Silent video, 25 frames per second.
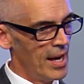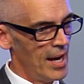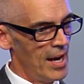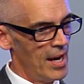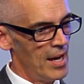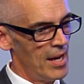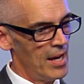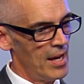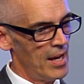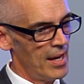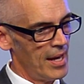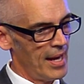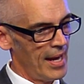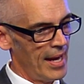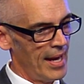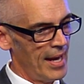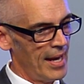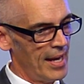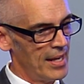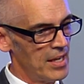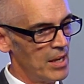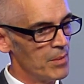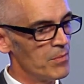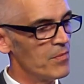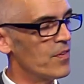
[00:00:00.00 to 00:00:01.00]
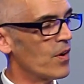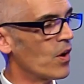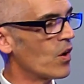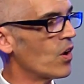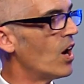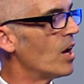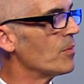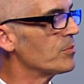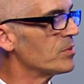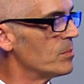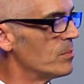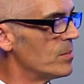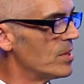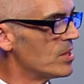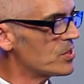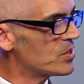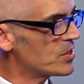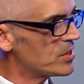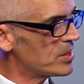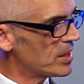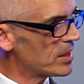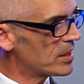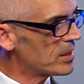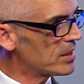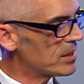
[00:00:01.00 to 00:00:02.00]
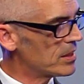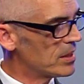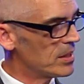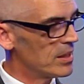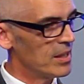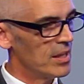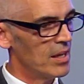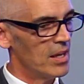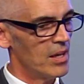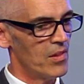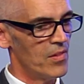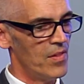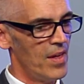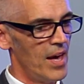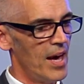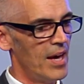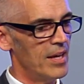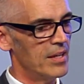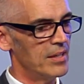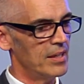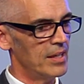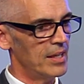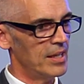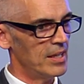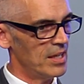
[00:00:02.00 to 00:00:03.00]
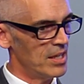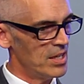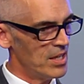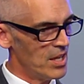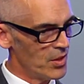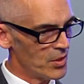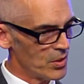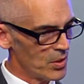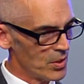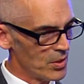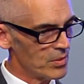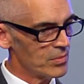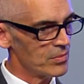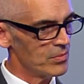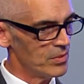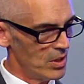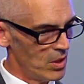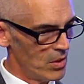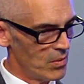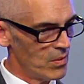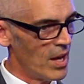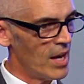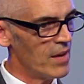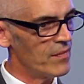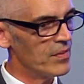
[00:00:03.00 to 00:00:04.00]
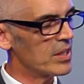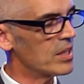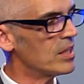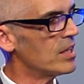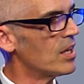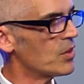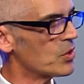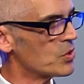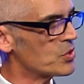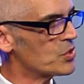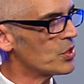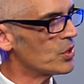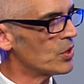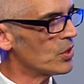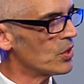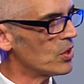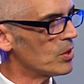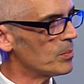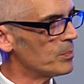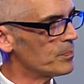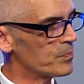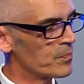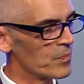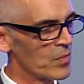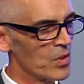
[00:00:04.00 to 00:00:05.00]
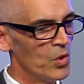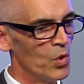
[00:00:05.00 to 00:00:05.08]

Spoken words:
And I'm very optimistic that in another, having another term,